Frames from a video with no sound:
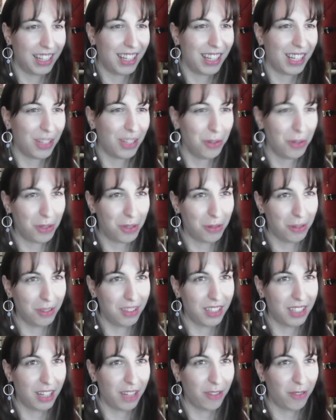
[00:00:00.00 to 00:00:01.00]
who's doing
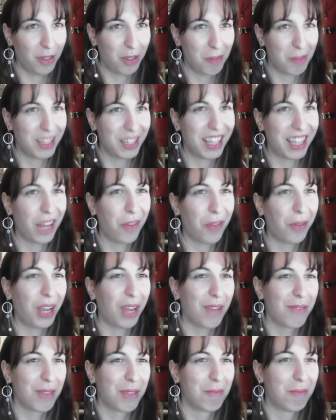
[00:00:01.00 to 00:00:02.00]
stuff, but then we
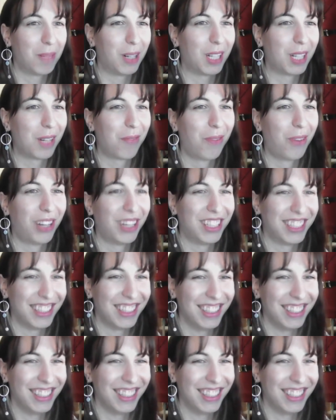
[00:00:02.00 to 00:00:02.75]
have the bottom one.